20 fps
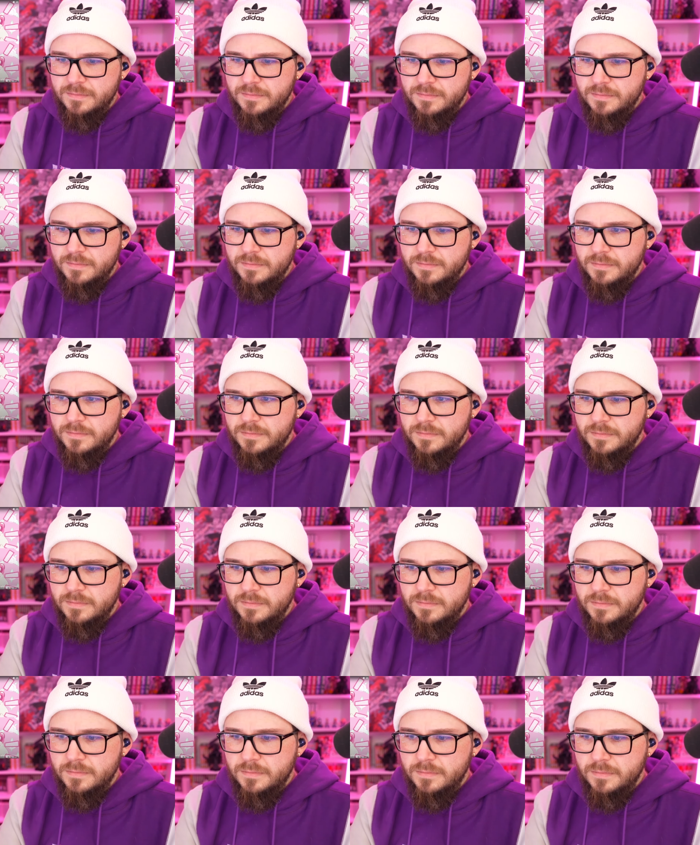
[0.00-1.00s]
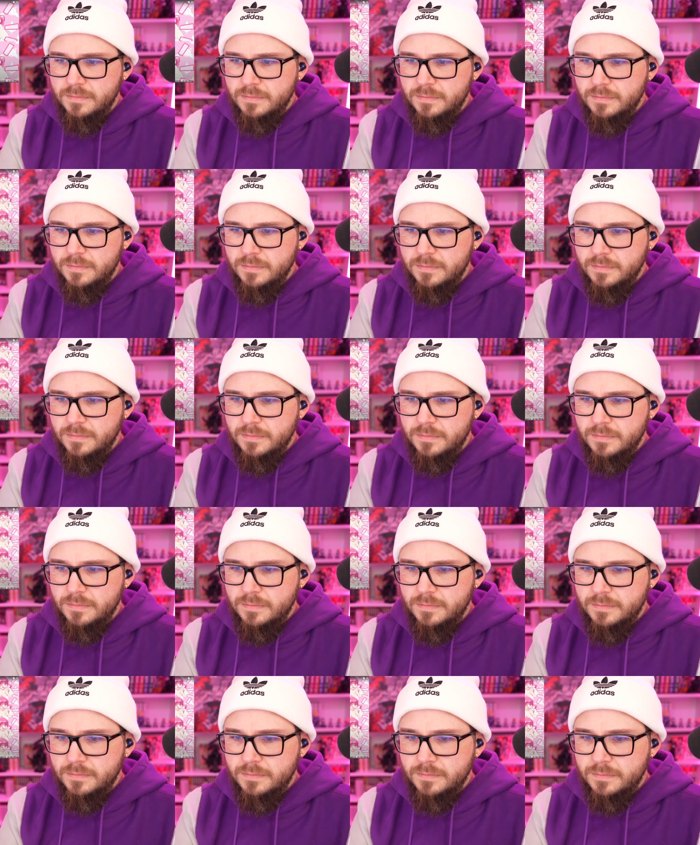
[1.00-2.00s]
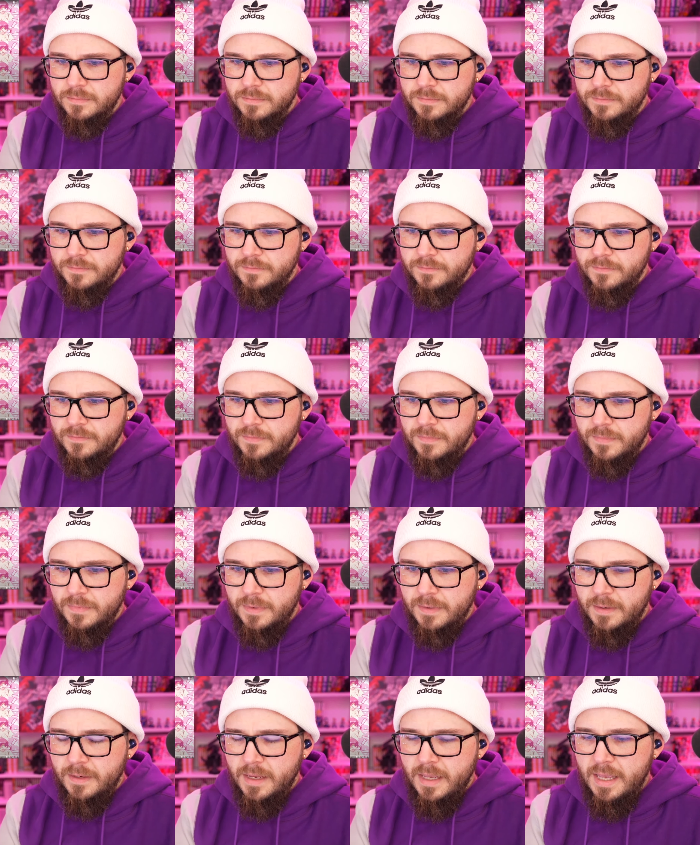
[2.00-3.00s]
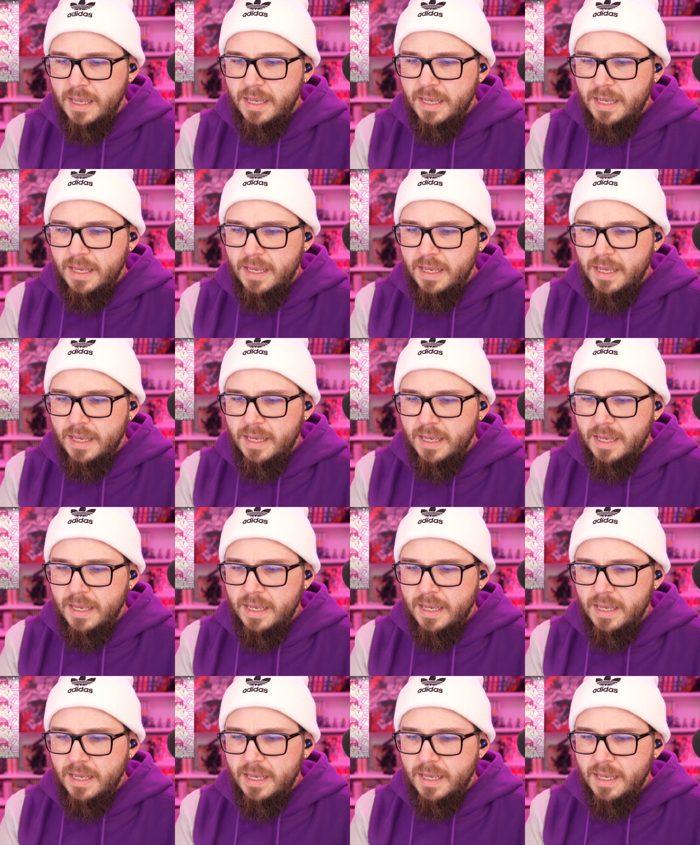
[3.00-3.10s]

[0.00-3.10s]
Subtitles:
Nothing is said.